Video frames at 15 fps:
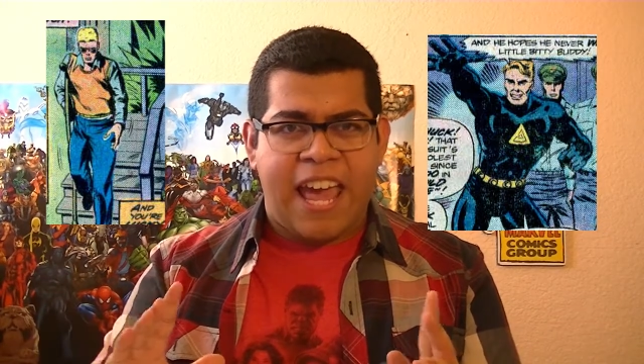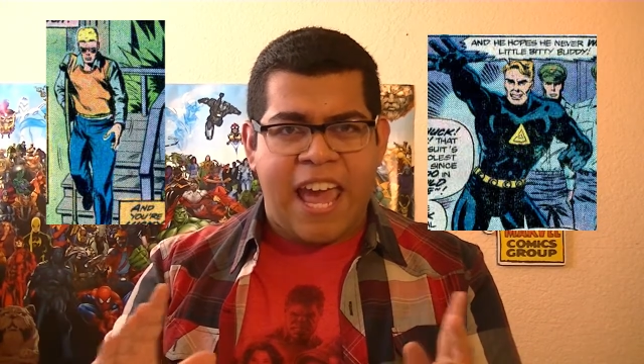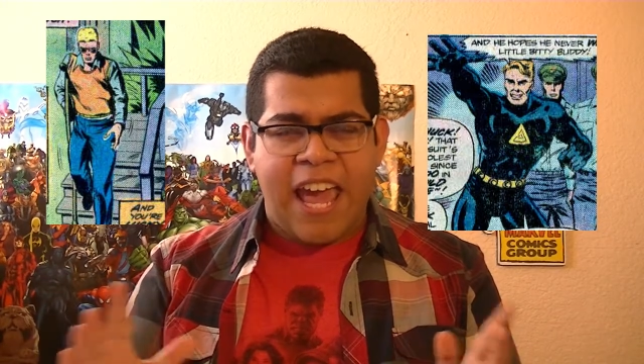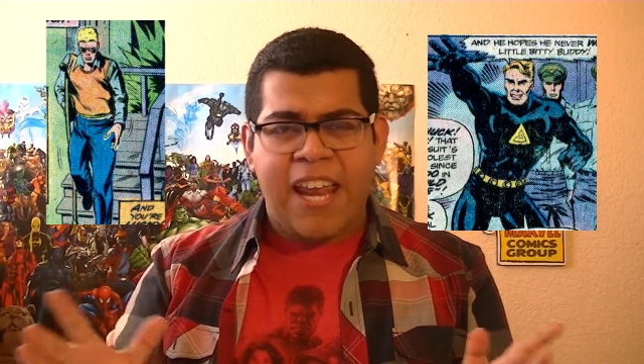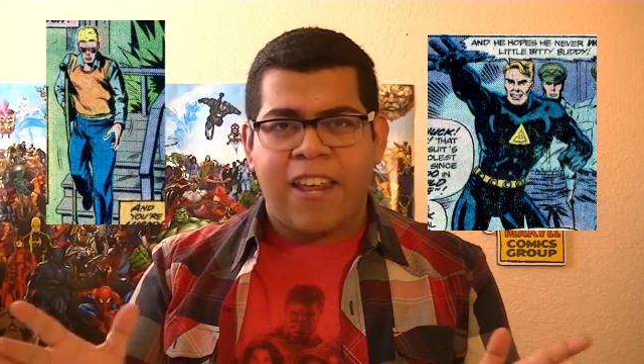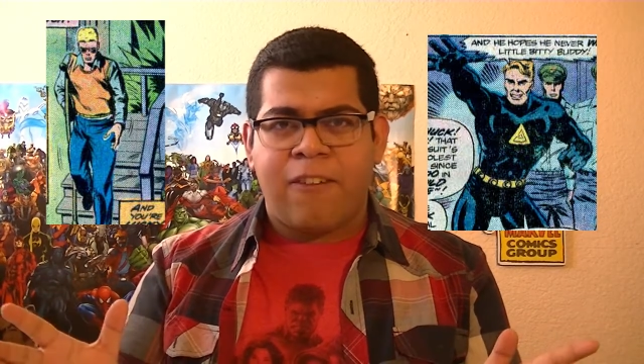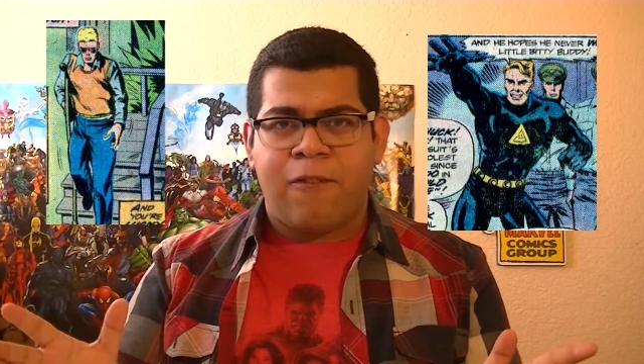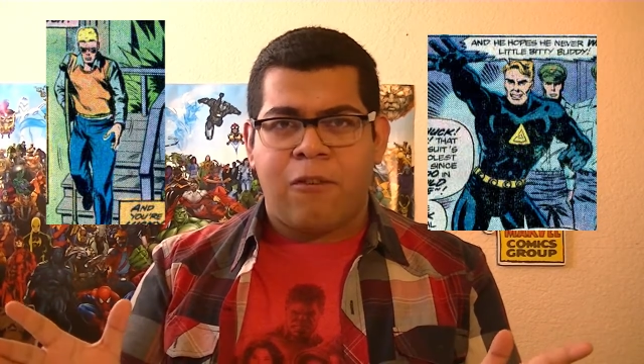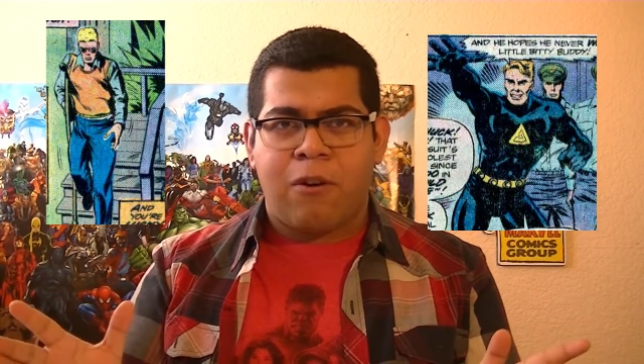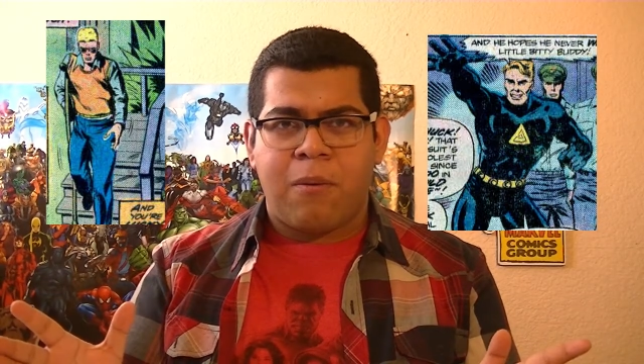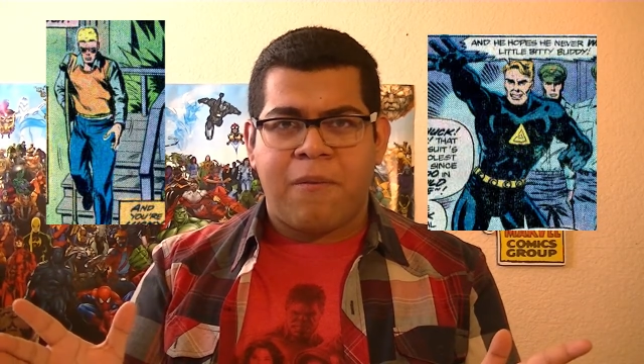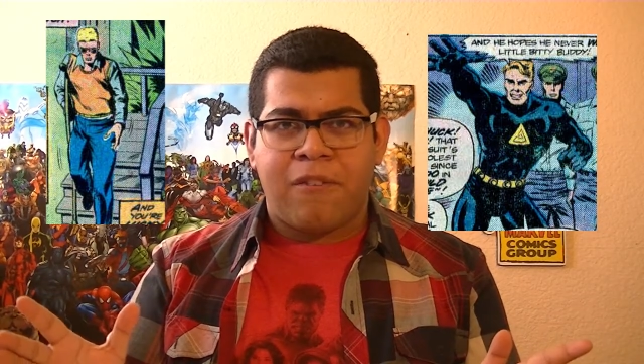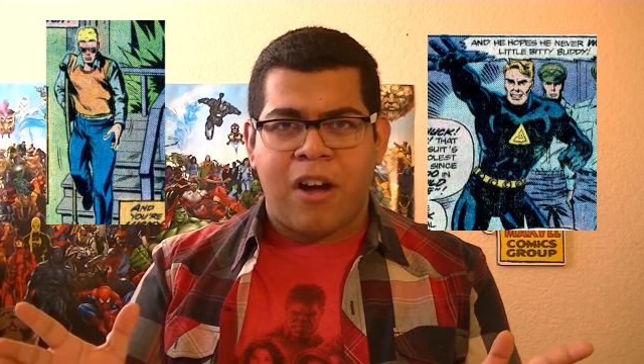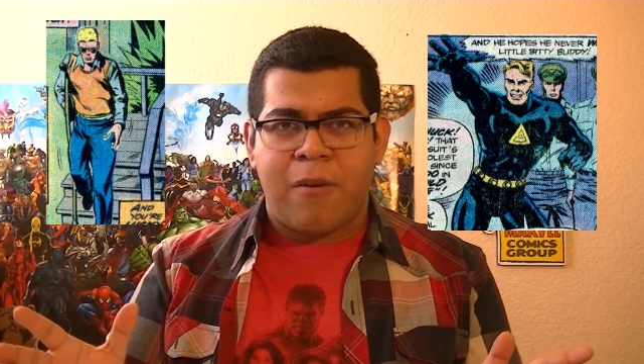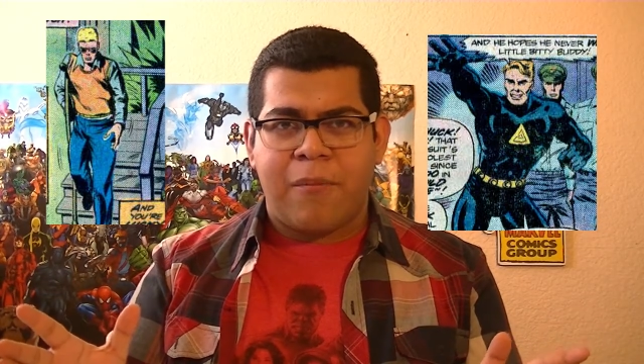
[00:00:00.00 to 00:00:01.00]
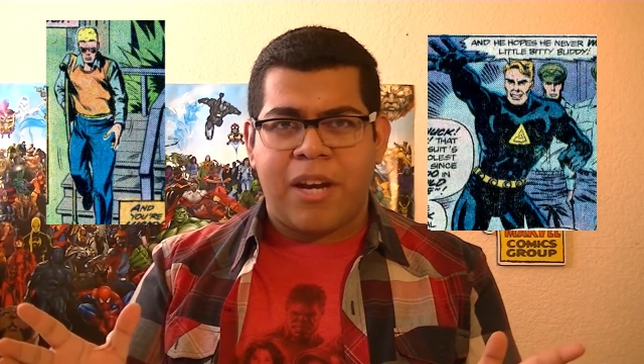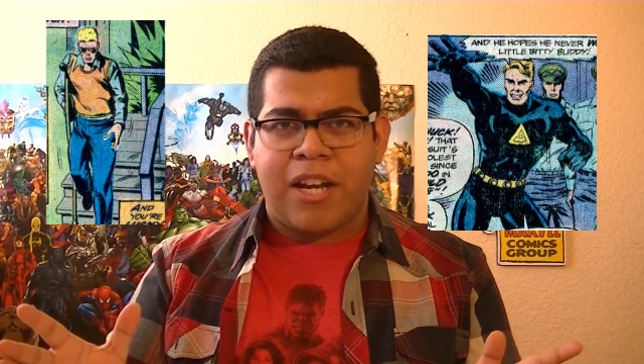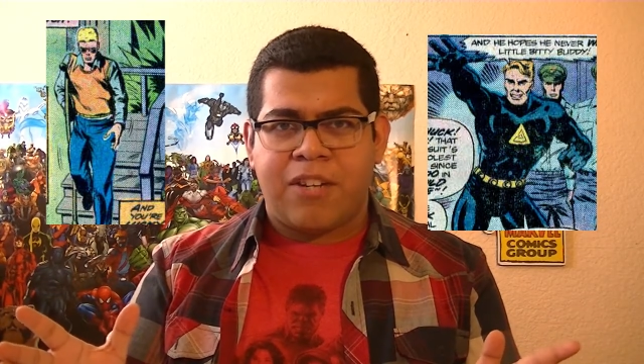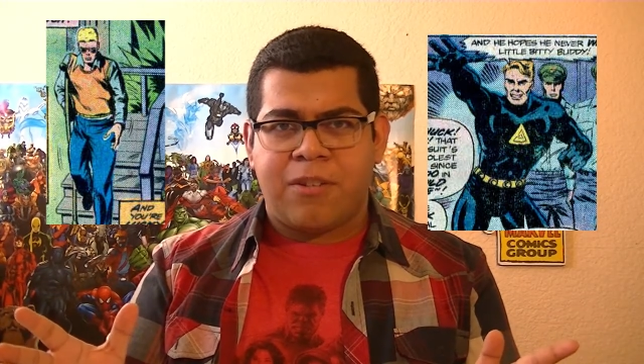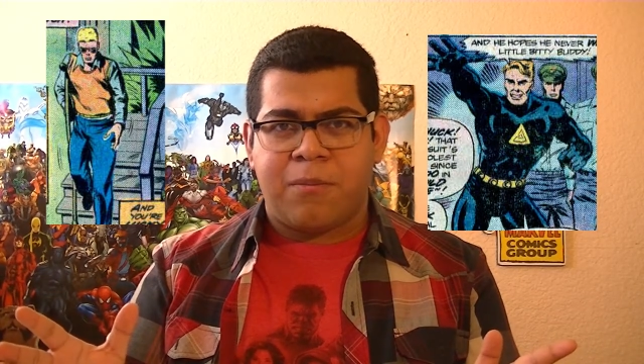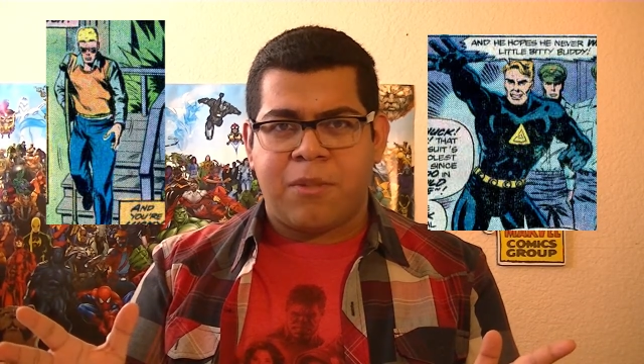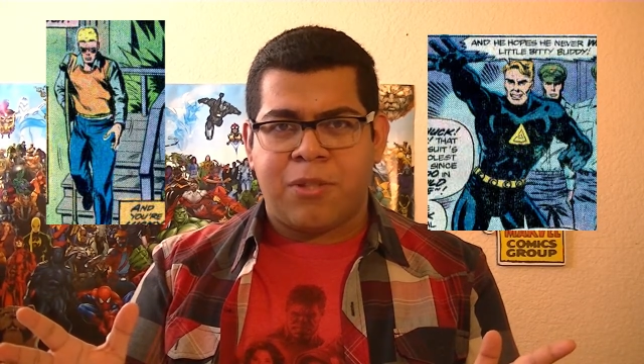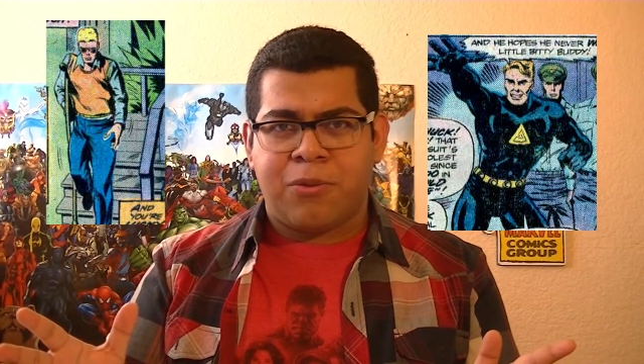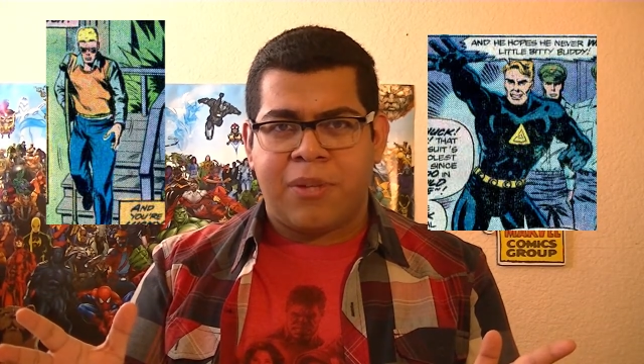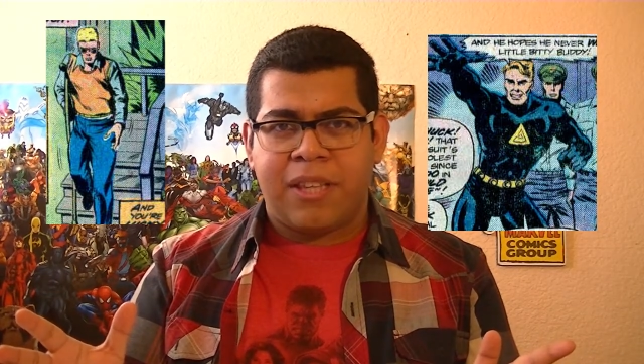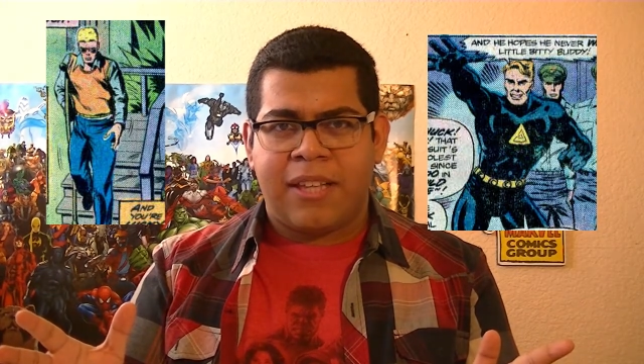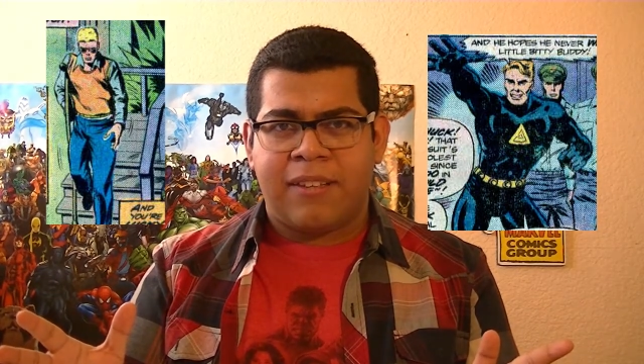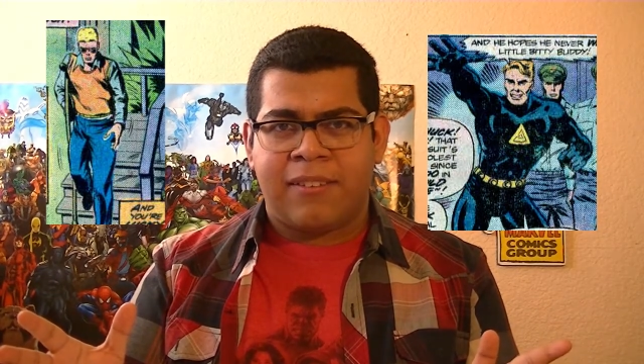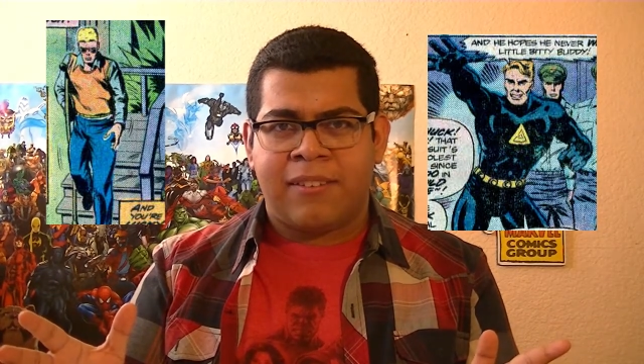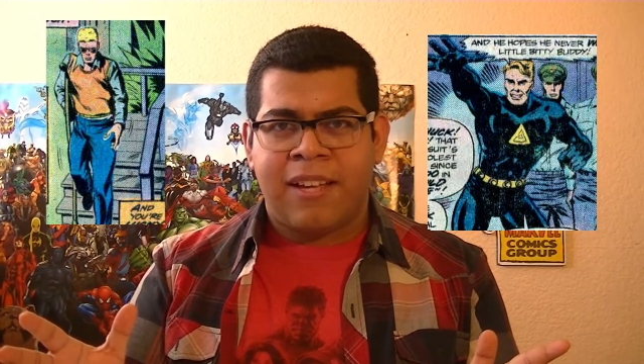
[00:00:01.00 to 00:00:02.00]
any form of combination between
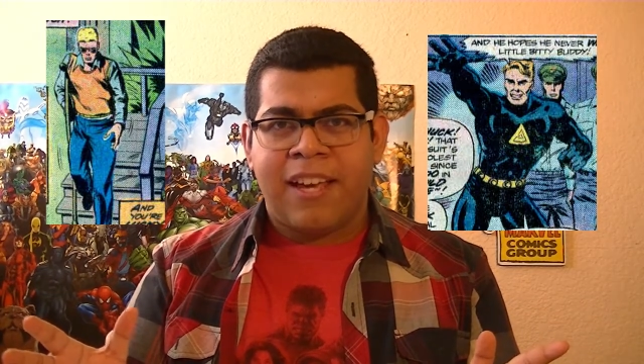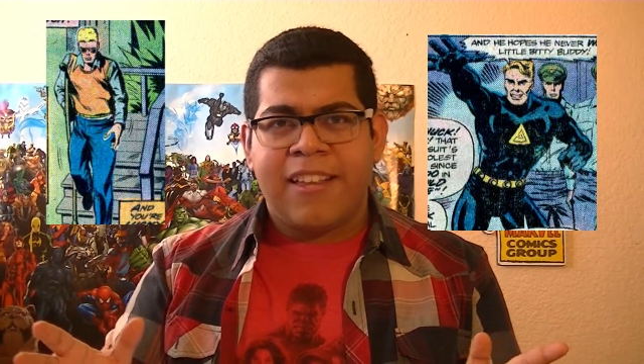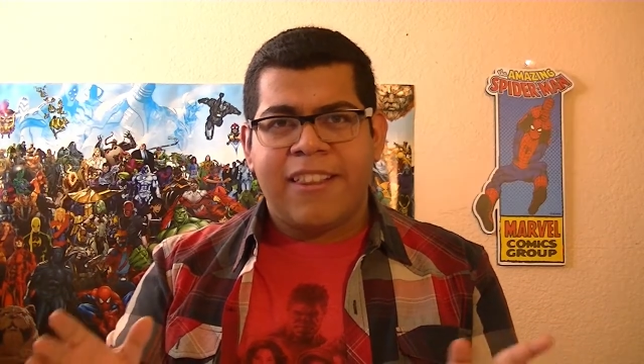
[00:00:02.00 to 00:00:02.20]
these.